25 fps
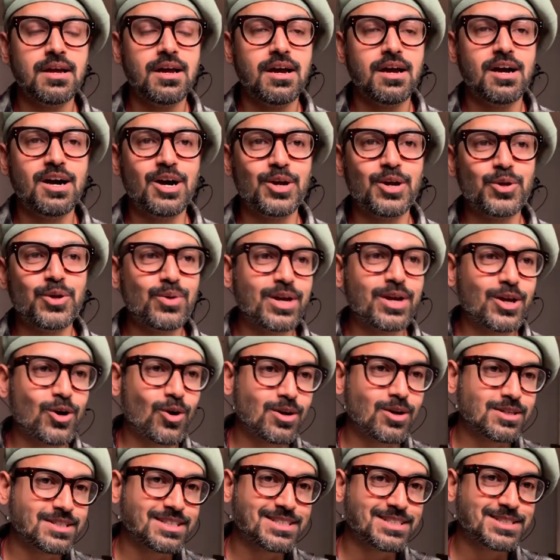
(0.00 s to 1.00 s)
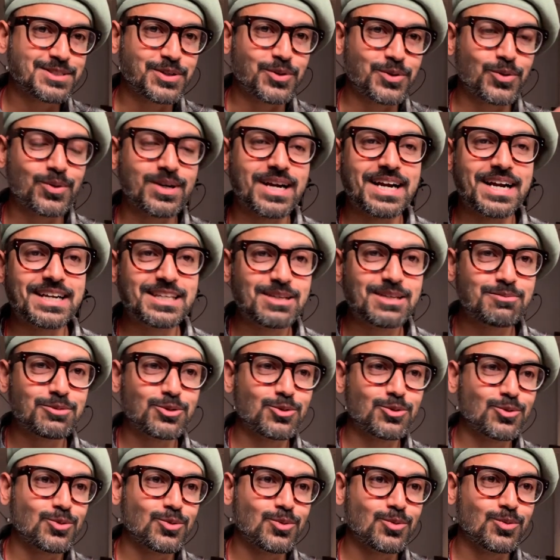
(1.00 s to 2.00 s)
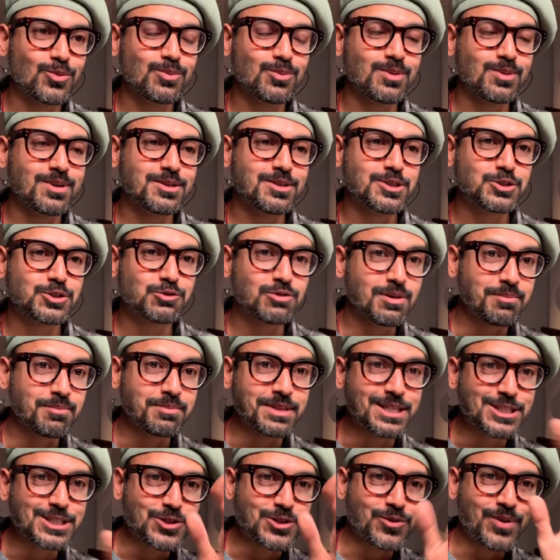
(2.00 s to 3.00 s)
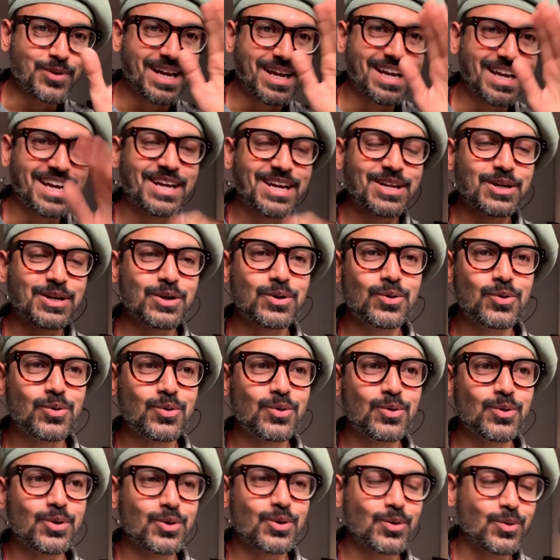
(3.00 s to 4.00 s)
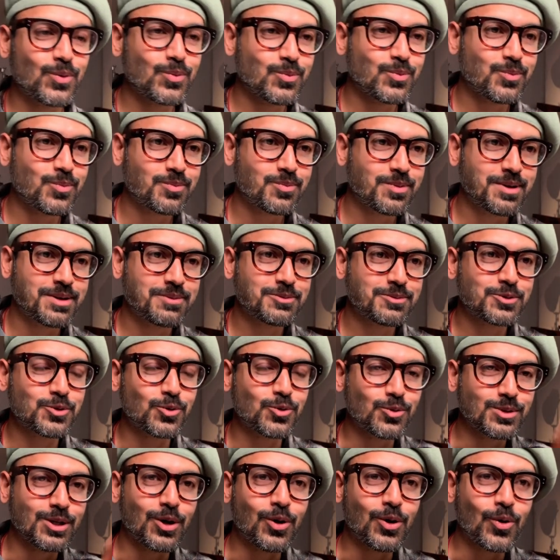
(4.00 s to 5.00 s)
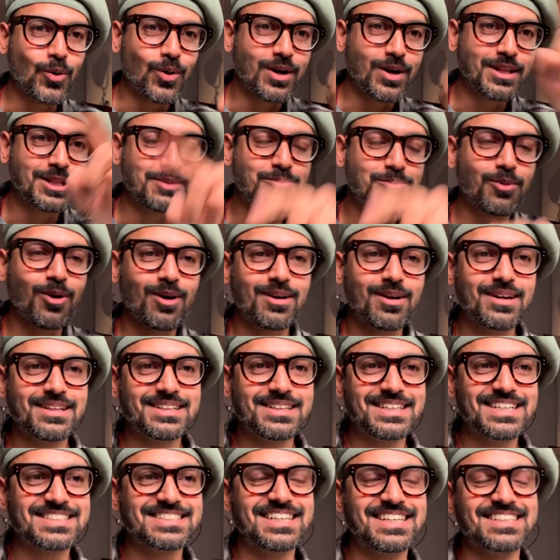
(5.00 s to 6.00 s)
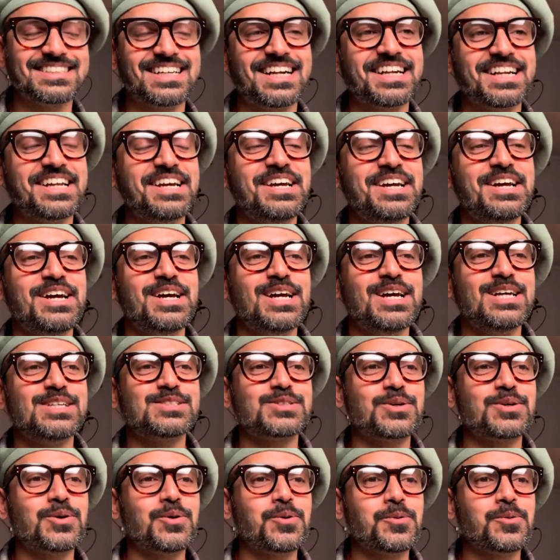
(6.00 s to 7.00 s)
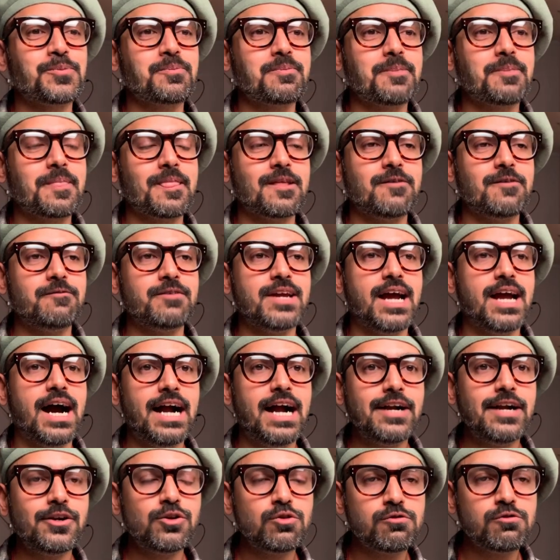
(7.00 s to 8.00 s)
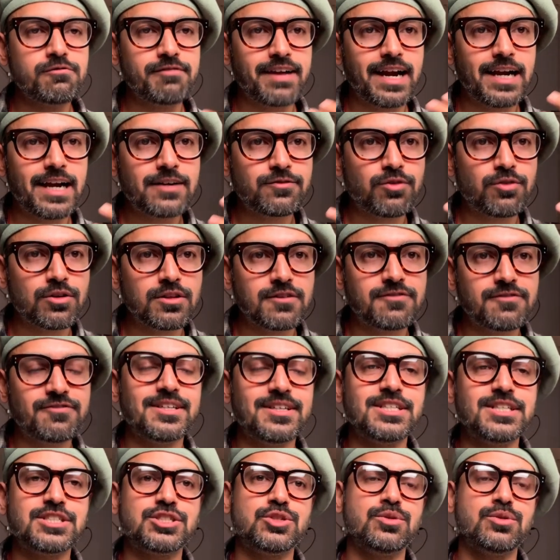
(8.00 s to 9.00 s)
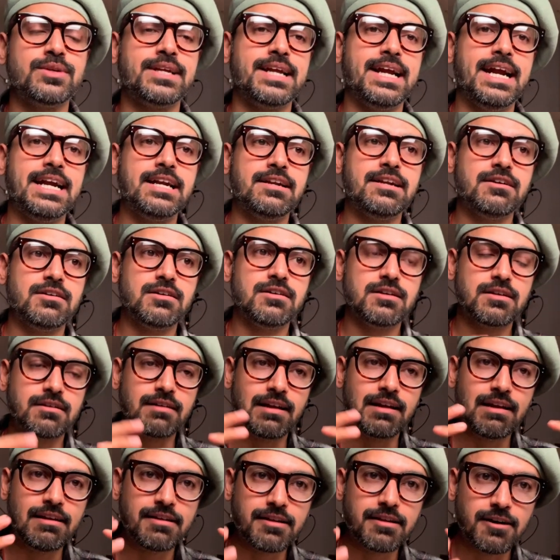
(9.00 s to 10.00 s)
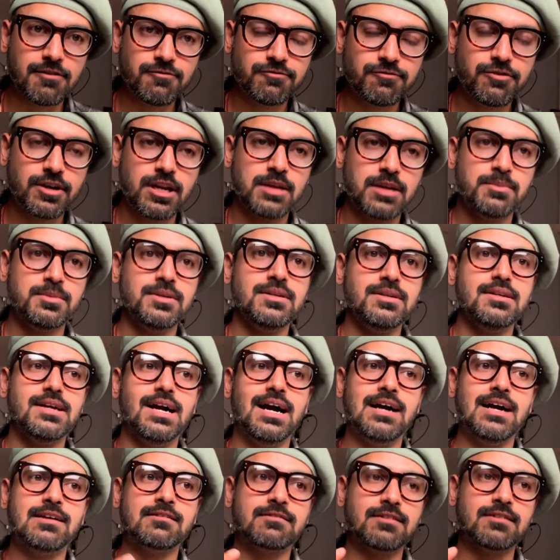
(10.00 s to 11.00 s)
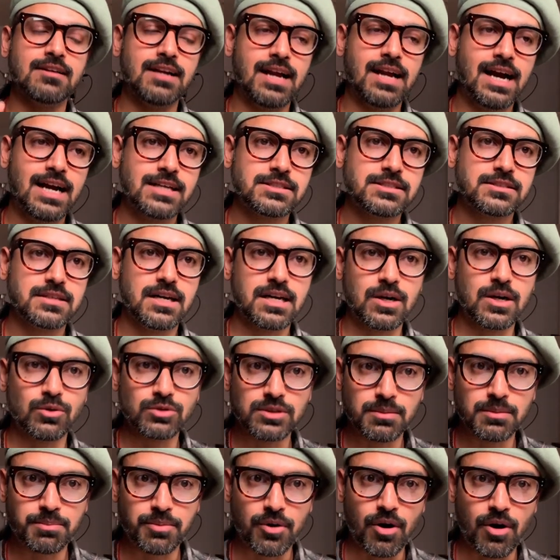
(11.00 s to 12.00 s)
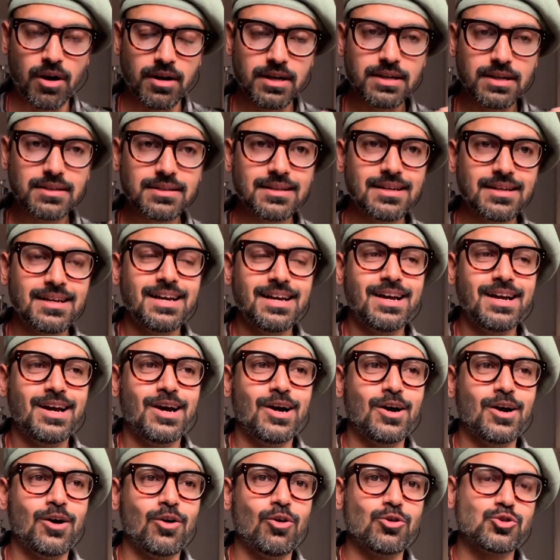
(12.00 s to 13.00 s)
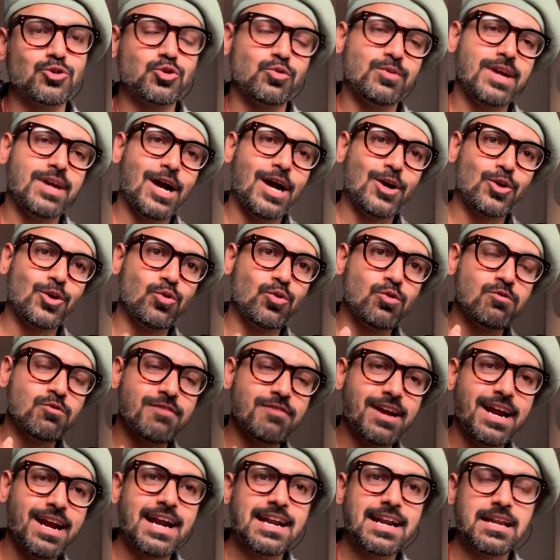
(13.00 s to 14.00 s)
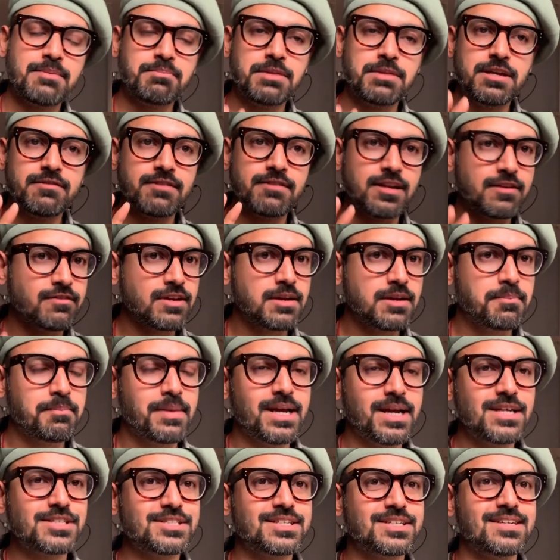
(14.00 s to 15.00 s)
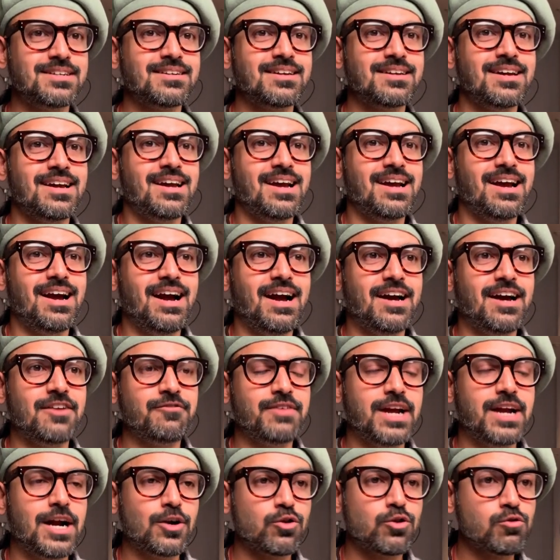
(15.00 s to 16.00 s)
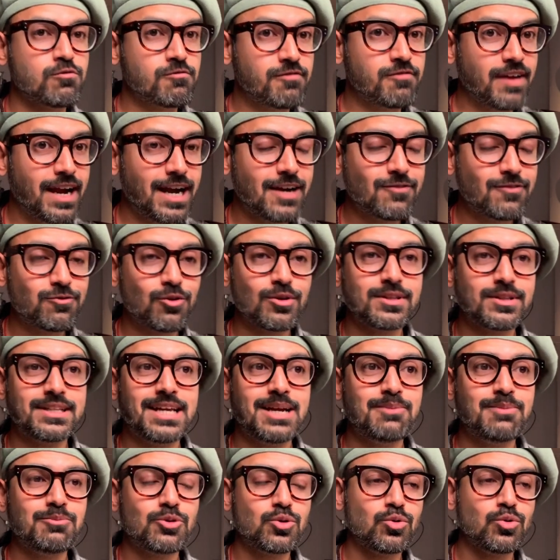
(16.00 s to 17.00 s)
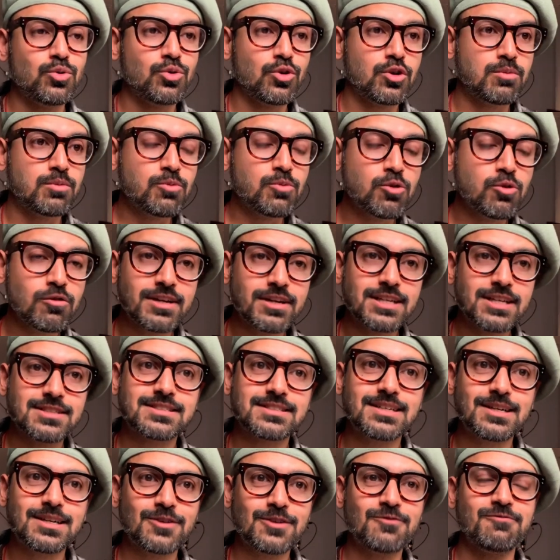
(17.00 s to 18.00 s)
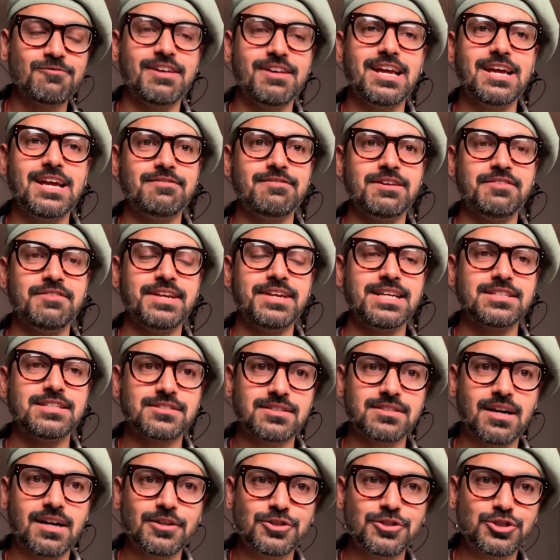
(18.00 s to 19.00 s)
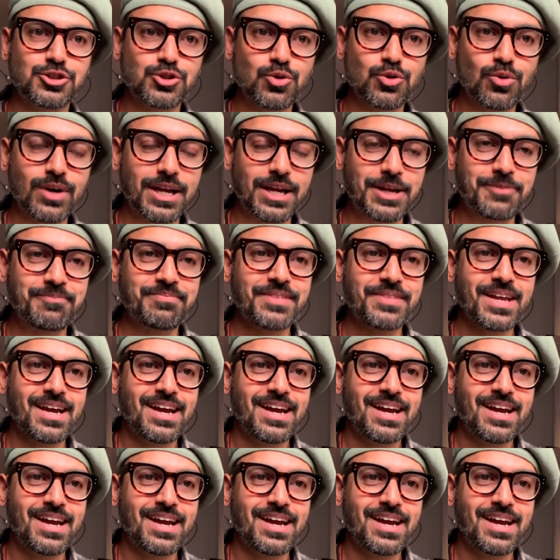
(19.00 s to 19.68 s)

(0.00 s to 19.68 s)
You cannot just guide them to swim this way and go through the hole in the bottle and things like that. So we had to wait for the fish to get really comfortable and relaxed around the product. So we had to wait and be very, very patient, and we had to wait for them to move in a certain way when we can start shooting.